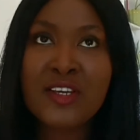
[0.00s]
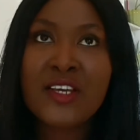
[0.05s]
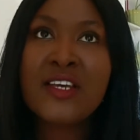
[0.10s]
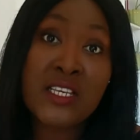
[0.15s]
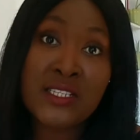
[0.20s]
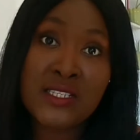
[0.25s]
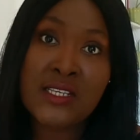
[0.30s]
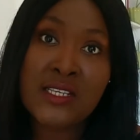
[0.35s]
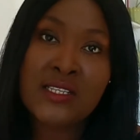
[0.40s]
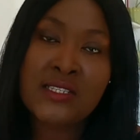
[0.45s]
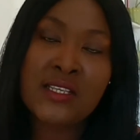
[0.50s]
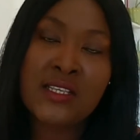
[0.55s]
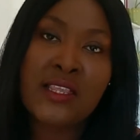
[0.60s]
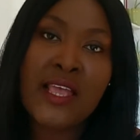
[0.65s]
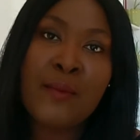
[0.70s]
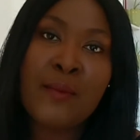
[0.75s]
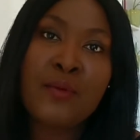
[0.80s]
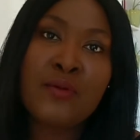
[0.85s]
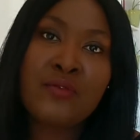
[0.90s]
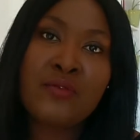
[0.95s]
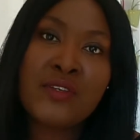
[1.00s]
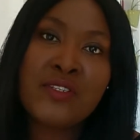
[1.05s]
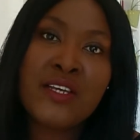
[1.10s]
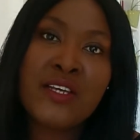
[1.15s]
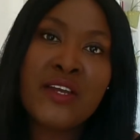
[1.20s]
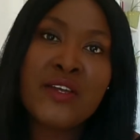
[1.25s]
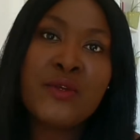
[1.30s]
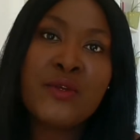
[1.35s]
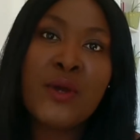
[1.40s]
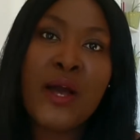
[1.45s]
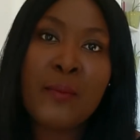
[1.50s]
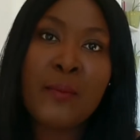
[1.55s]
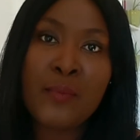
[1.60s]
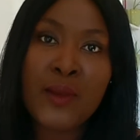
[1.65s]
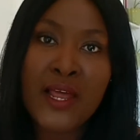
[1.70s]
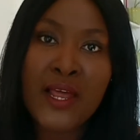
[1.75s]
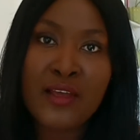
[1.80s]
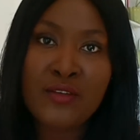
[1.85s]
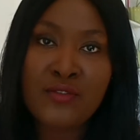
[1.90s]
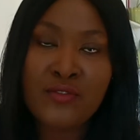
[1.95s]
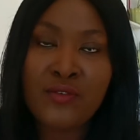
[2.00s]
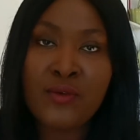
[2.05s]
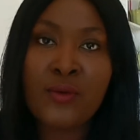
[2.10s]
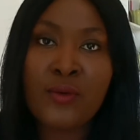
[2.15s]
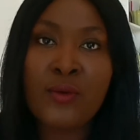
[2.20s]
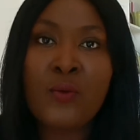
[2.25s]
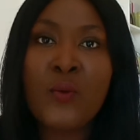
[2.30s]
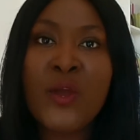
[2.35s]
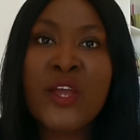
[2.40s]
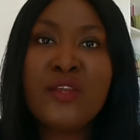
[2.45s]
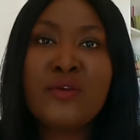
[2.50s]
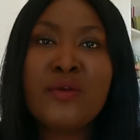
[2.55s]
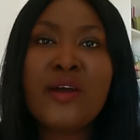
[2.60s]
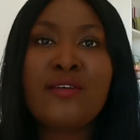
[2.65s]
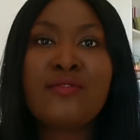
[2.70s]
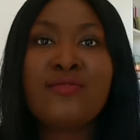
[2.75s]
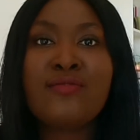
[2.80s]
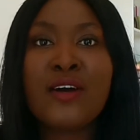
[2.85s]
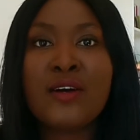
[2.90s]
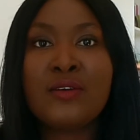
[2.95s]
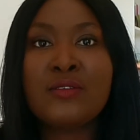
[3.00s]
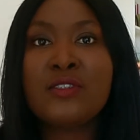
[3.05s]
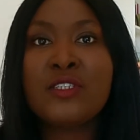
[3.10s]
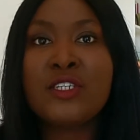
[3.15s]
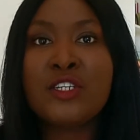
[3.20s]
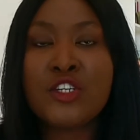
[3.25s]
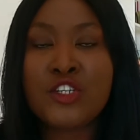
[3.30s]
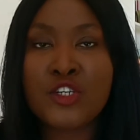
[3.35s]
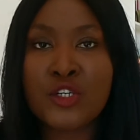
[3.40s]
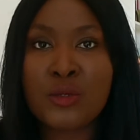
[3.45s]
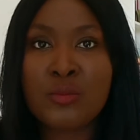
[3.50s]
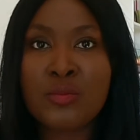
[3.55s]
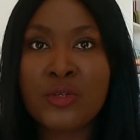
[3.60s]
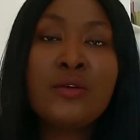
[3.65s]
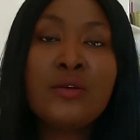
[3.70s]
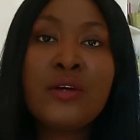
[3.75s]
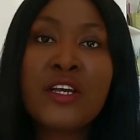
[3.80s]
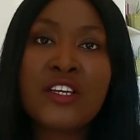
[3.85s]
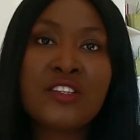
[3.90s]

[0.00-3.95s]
This is the type of visa you apply for when you have found a job. No